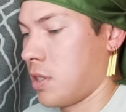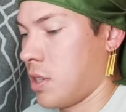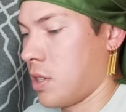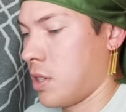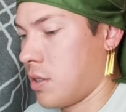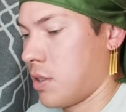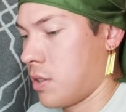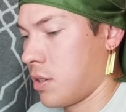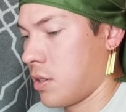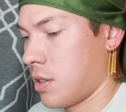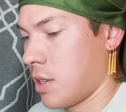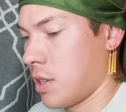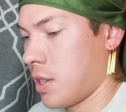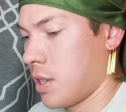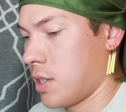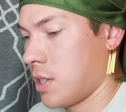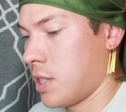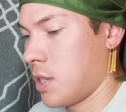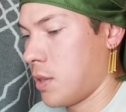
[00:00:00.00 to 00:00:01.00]
So
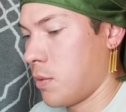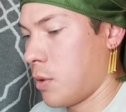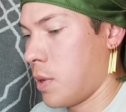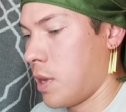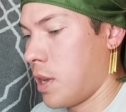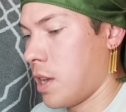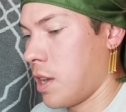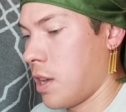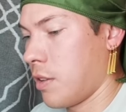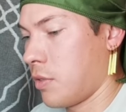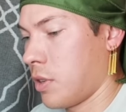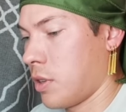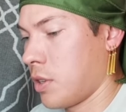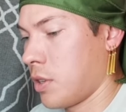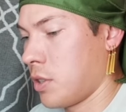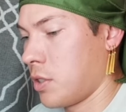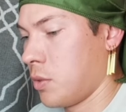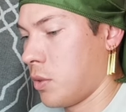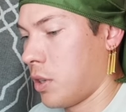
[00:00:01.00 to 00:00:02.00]
let's see what we get for
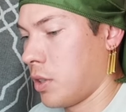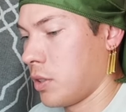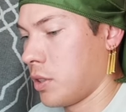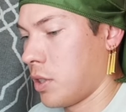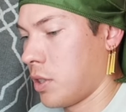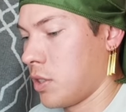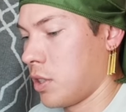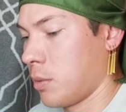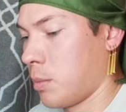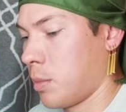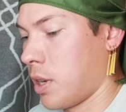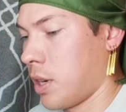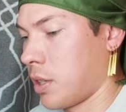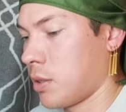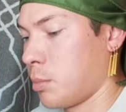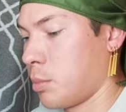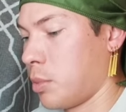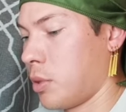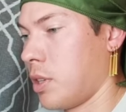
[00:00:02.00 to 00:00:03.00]
our two altars to the
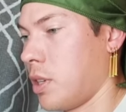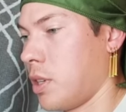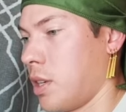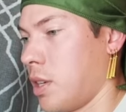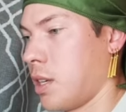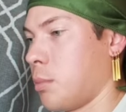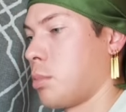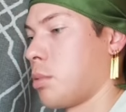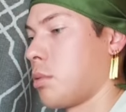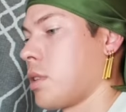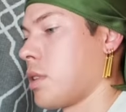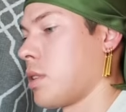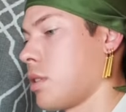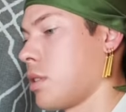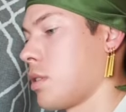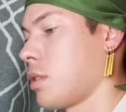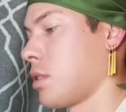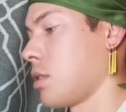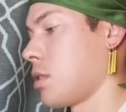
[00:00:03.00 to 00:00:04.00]
box. Pudding and a brook.